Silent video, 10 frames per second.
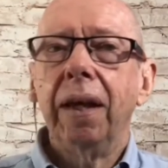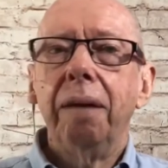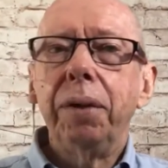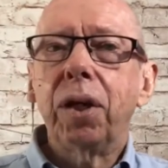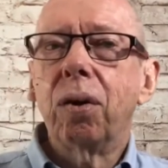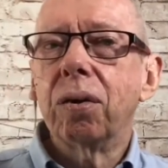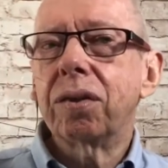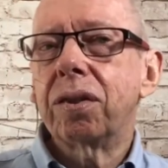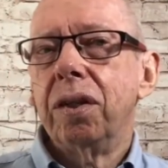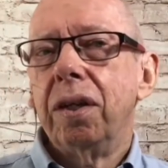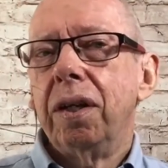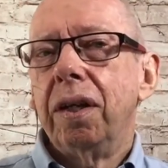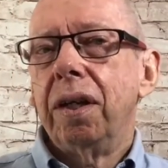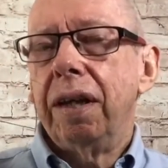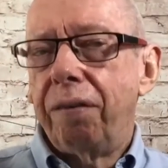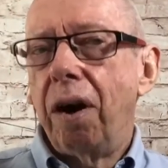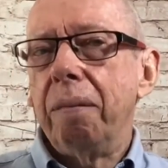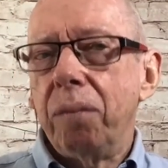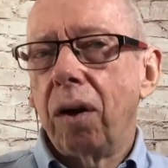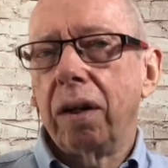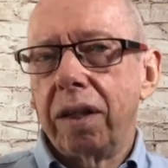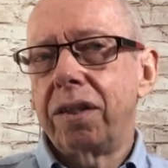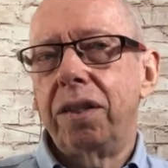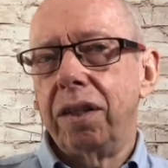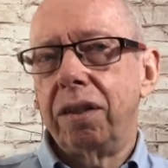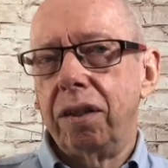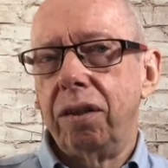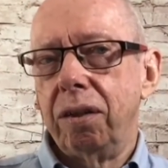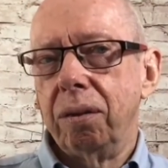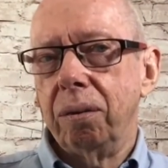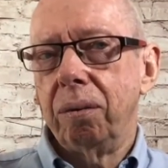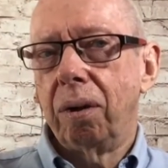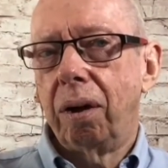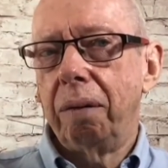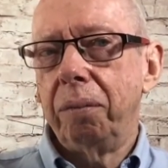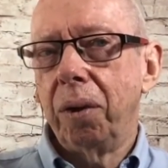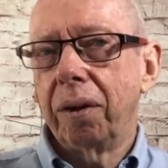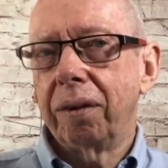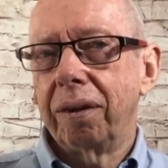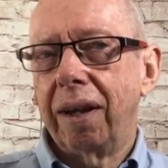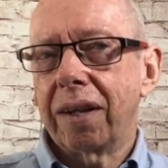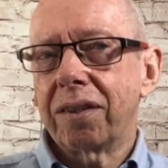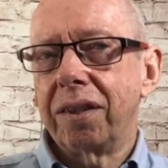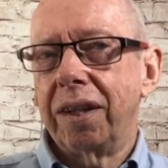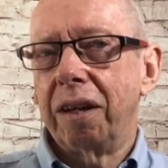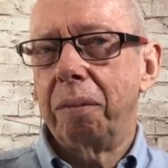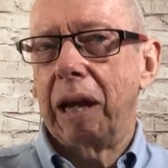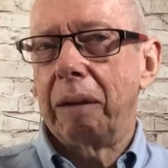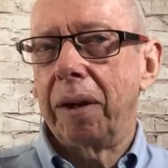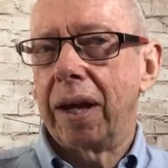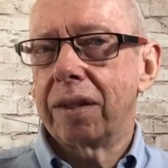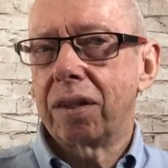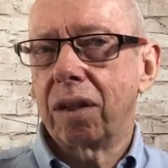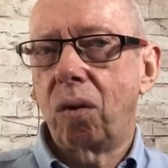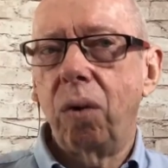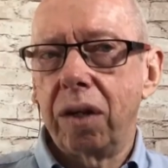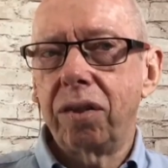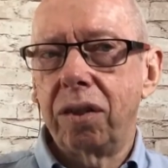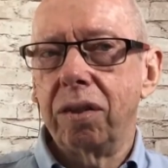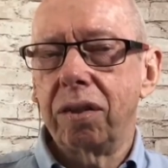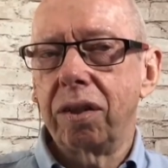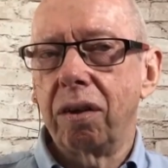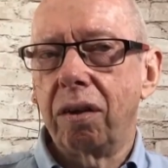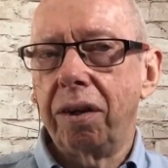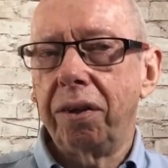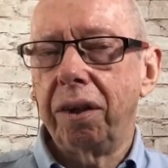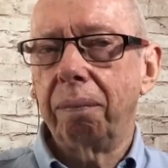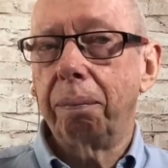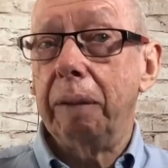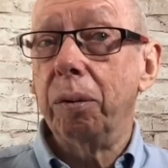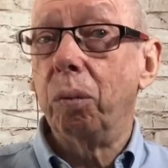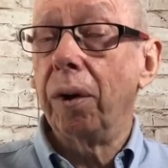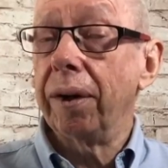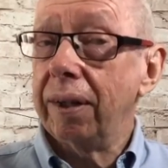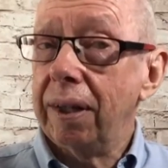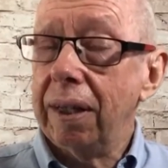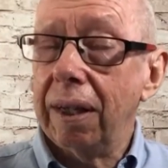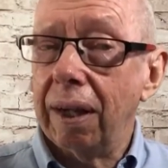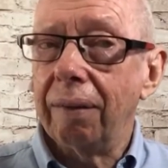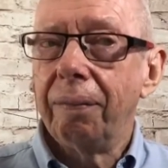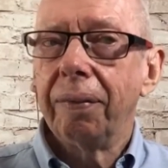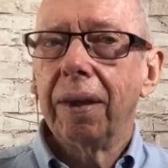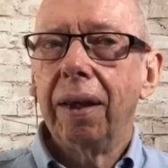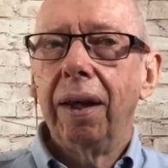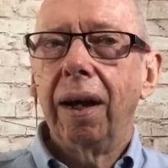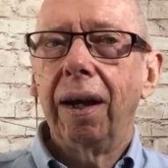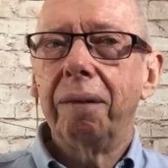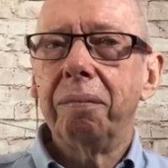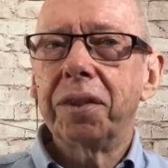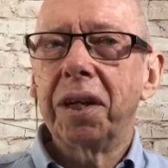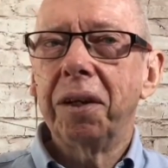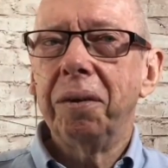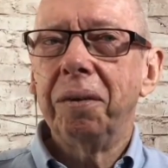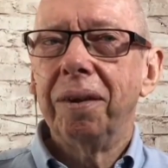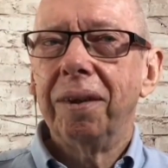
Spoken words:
Because if I'm not listening to you, I'm not actually going to be able to ask the questions that I think people want to hear. So